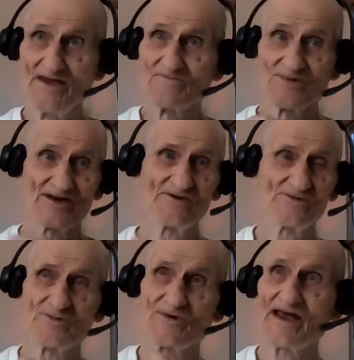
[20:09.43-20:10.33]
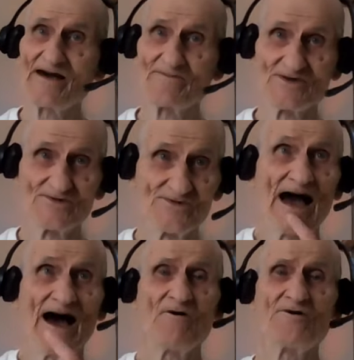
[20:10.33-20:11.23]
But here's what happens.
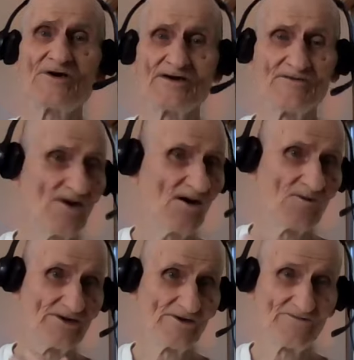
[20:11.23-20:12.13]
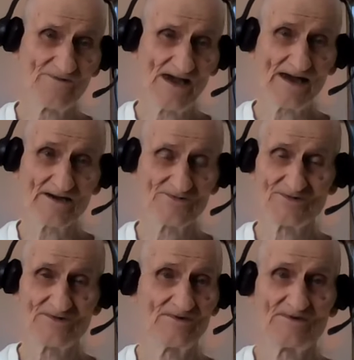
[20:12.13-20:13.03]
How come when you fast,
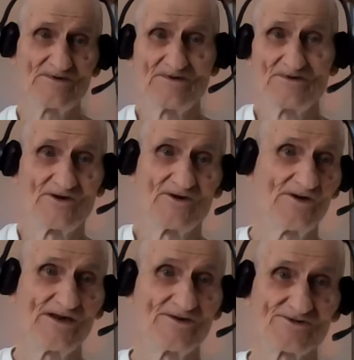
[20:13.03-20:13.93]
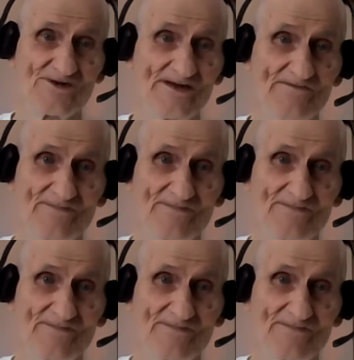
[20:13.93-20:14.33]
you don't need to sleep?